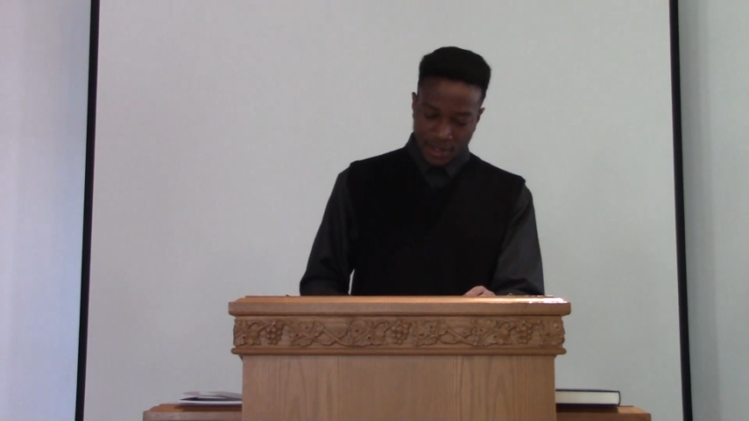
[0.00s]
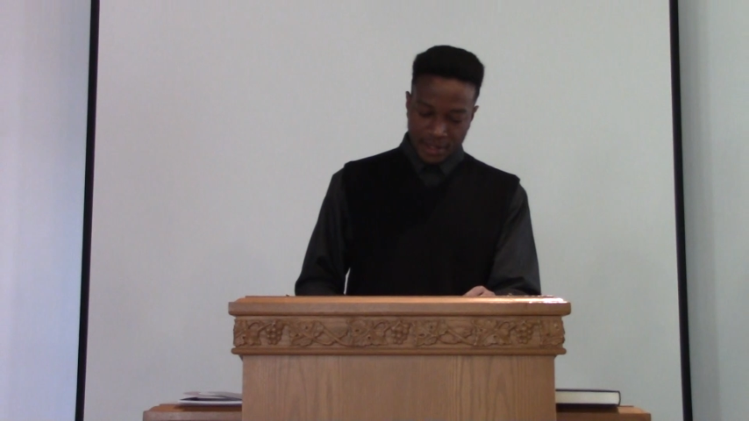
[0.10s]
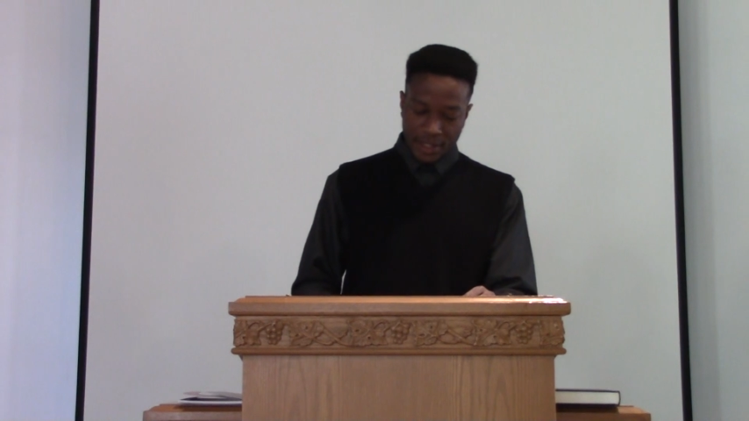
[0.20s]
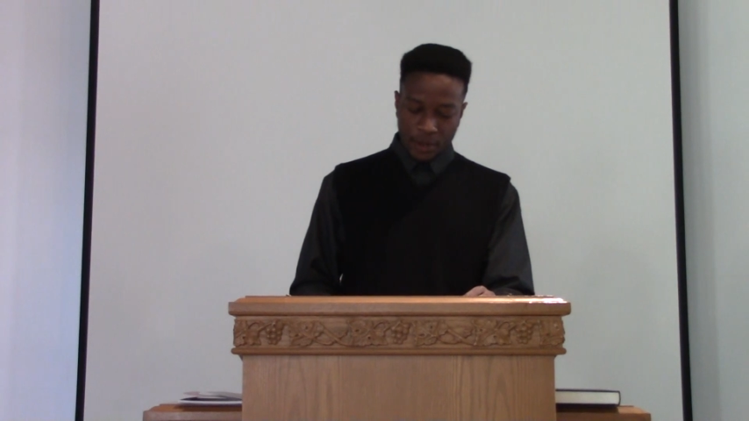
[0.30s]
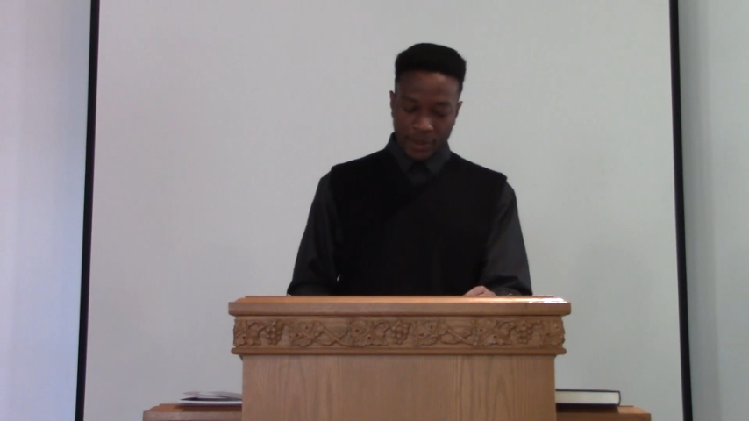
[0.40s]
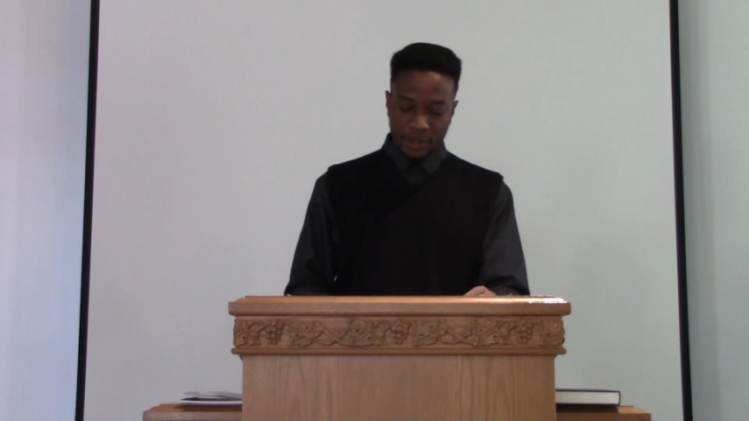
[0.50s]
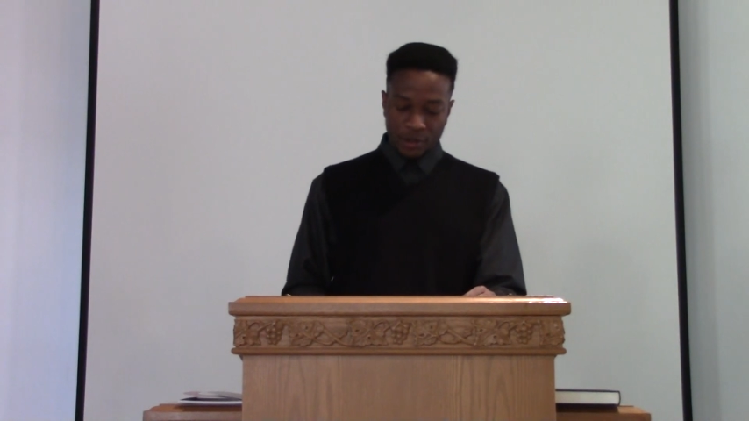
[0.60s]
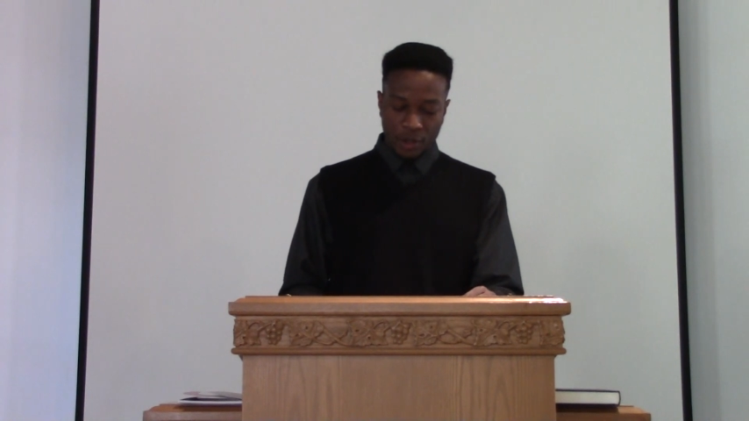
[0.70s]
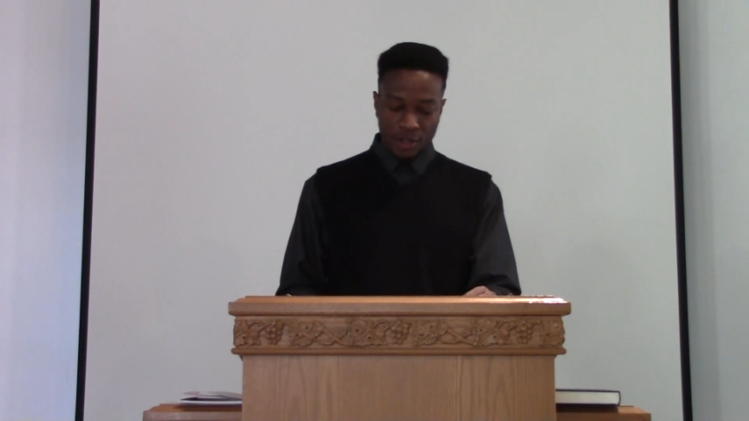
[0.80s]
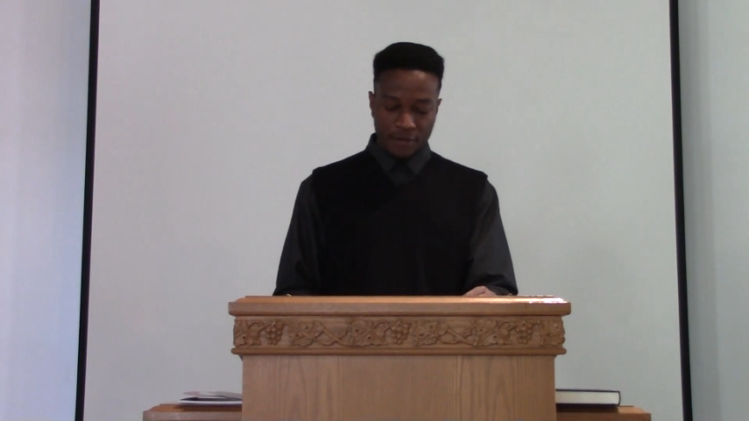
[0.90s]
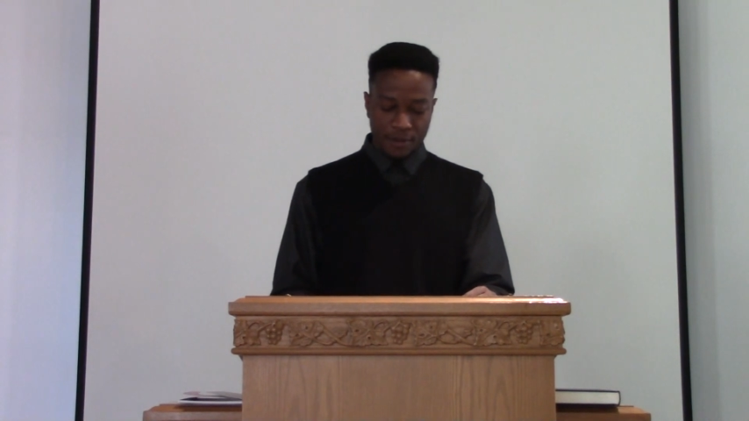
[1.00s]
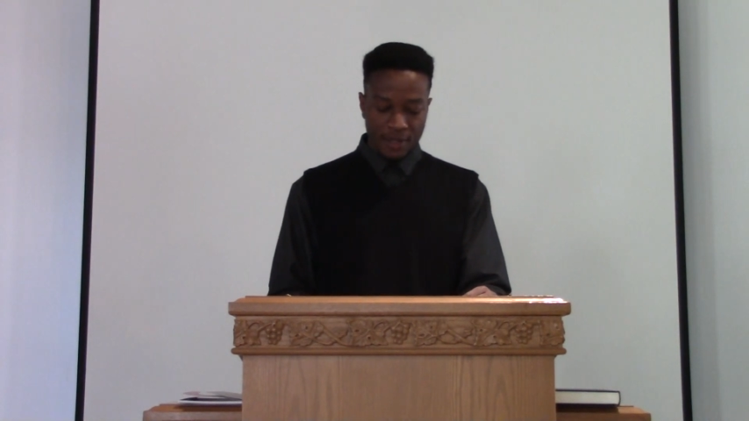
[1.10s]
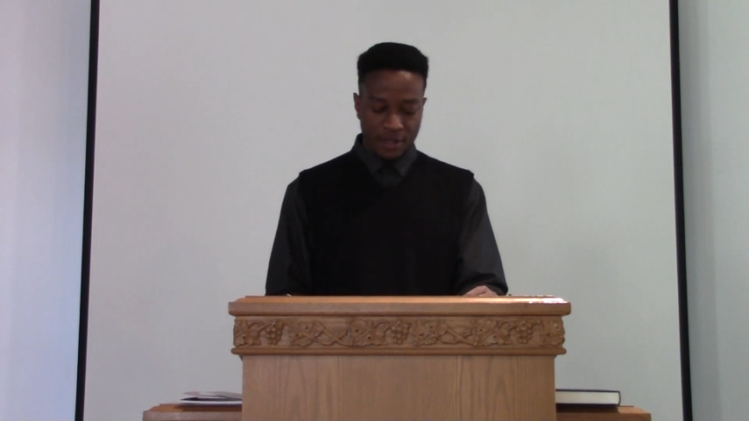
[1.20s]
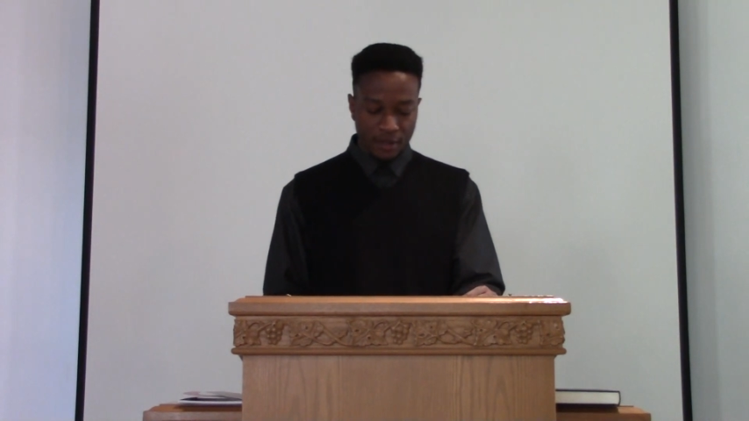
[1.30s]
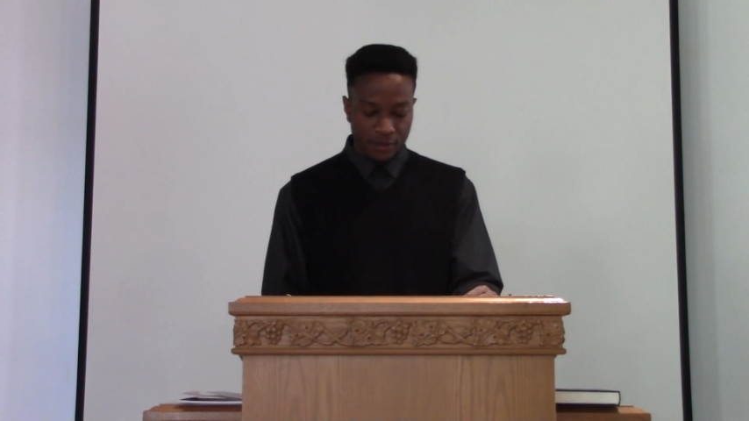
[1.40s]
Take away the dross from
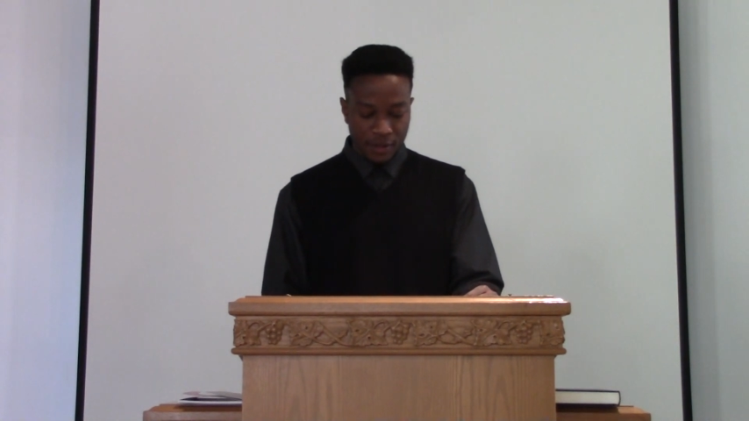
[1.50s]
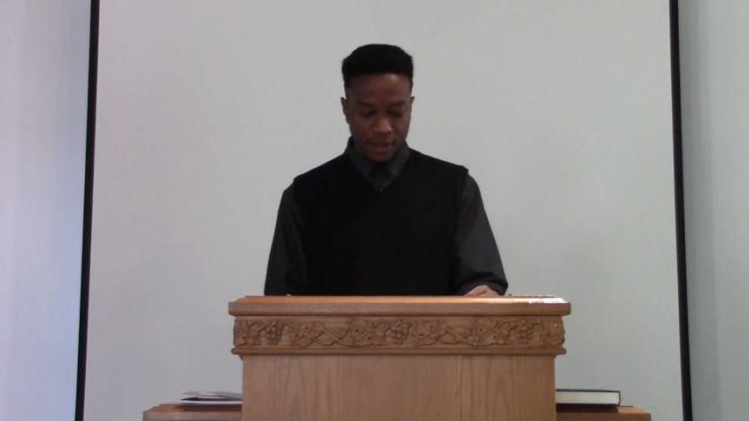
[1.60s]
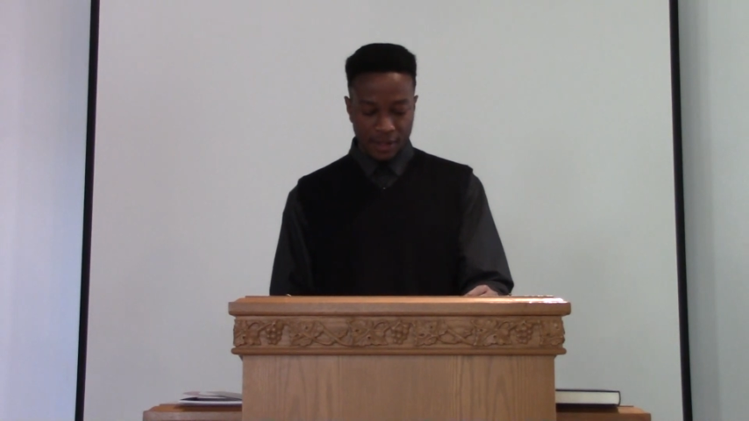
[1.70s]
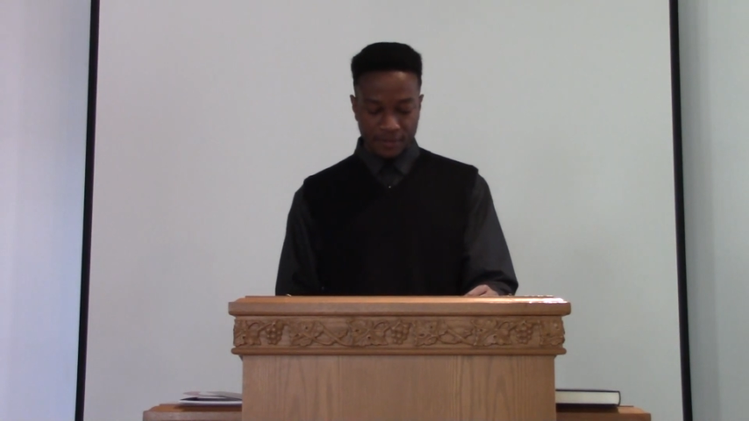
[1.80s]
the silver,